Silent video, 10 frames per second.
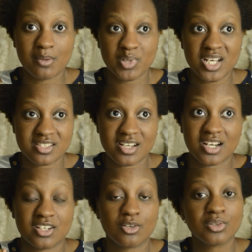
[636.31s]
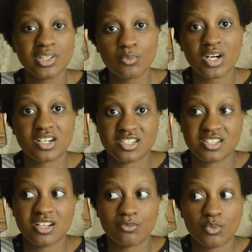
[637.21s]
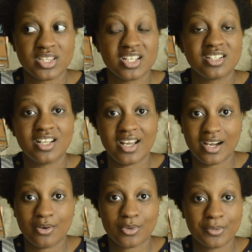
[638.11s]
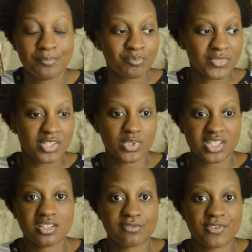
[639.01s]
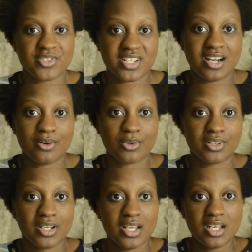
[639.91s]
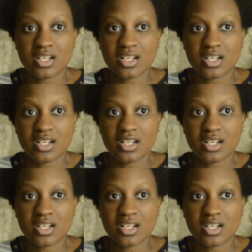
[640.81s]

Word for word: At best, I can only wear this stuff within the first hour.